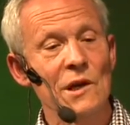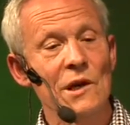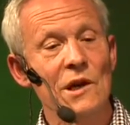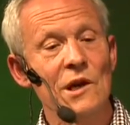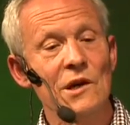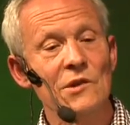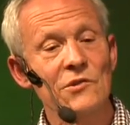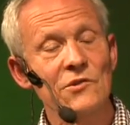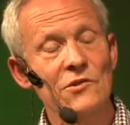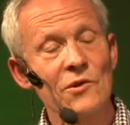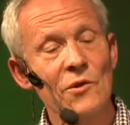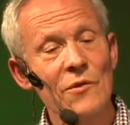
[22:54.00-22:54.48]

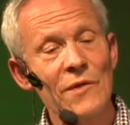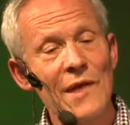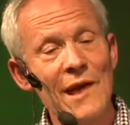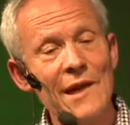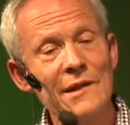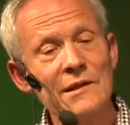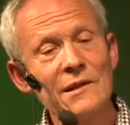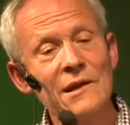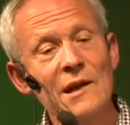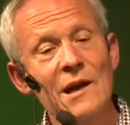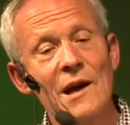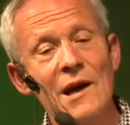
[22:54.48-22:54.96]
So
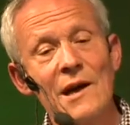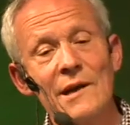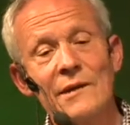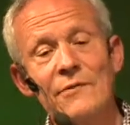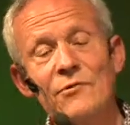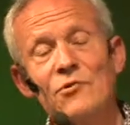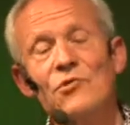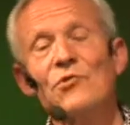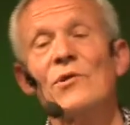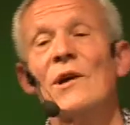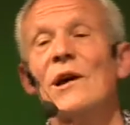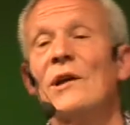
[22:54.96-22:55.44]
that kind of
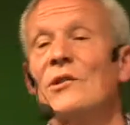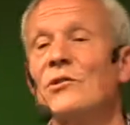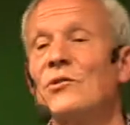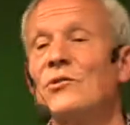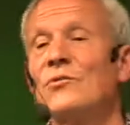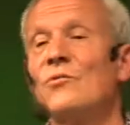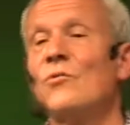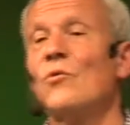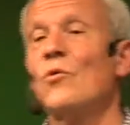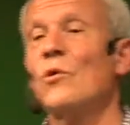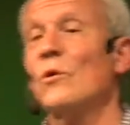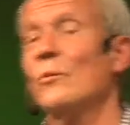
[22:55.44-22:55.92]

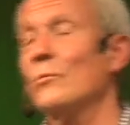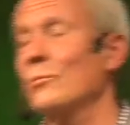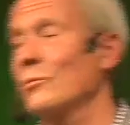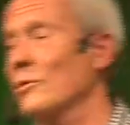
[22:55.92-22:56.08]
transformed